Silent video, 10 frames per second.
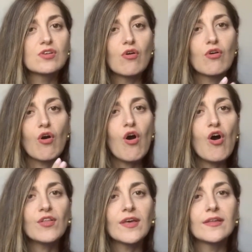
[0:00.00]
going
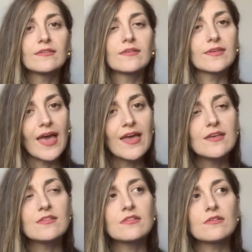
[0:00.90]
on and the
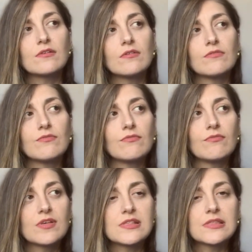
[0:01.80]
case
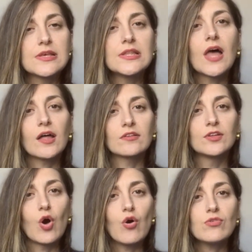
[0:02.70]
was still not
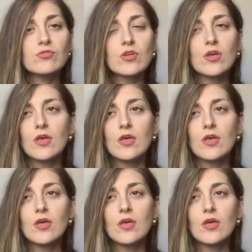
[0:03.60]
closed,